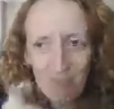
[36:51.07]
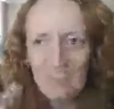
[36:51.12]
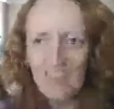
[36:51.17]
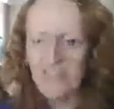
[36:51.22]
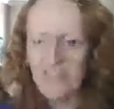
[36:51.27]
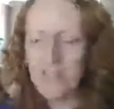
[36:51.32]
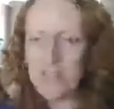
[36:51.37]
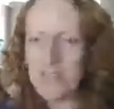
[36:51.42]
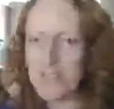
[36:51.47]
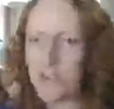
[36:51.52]

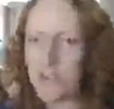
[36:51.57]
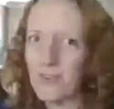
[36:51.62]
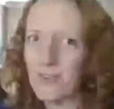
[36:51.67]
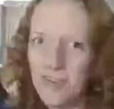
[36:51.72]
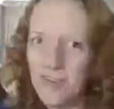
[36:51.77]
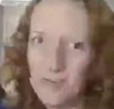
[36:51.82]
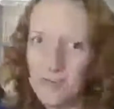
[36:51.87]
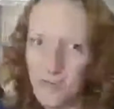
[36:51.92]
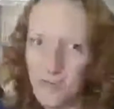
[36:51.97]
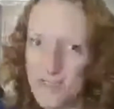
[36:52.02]
to be so
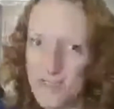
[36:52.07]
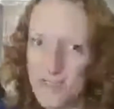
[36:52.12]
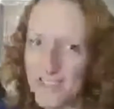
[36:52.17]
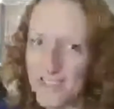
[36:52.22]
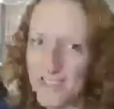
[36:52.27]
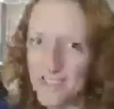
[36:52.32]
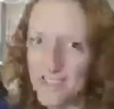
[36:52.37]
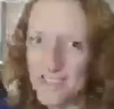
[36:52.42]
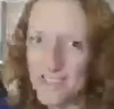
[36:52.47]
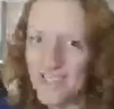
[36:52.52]
careful what you
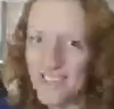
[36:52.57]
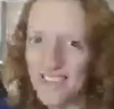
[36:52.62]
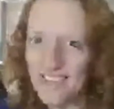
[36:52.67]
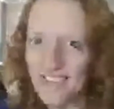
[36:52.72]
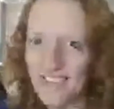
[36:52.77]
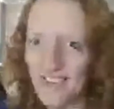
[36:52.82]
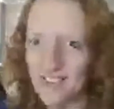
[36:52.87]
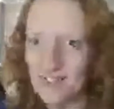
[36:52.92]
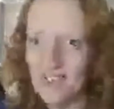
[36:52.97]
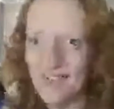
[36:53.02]
say on these
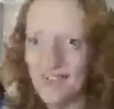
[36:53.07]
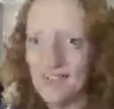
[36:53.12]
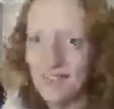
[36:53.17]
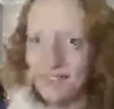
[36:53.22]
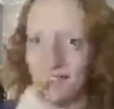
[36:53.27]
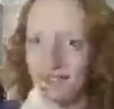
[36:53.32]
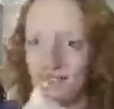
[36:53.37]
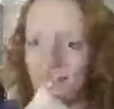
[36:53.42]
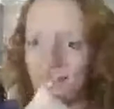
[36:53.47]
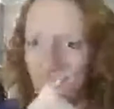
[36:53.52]
things, don't
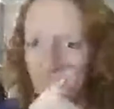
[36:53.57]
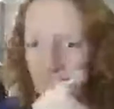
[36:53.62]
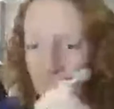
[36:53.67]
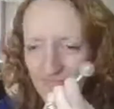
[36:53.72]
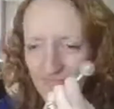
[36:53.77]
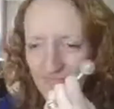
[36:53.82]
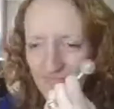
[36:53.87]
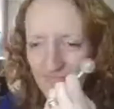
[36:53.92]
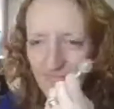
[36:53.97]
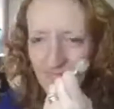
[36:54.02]
we?
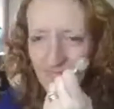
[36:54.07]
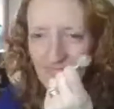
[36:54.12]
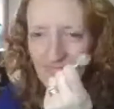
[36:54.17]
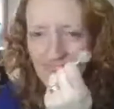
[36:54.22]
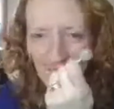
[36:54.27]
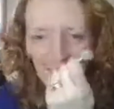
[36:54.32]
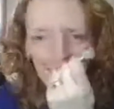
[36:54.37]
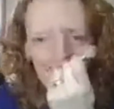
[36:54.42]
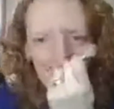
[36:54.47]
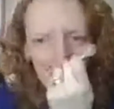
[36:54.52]

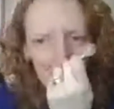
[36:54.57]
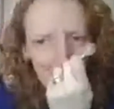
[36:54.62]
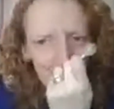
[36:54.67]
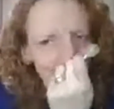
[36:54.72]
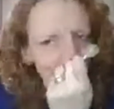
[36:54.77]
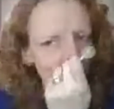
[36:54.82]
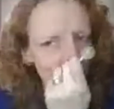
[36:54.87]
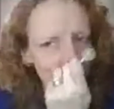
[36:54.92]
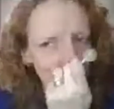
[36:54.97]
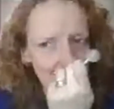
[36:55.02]
Oh, my
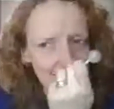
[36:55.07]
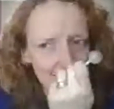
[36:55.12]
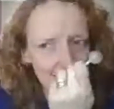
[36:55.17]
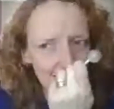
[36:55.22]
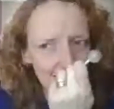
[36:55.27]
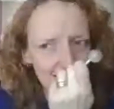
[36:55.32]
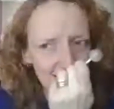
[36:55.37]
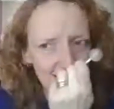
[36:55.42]
days.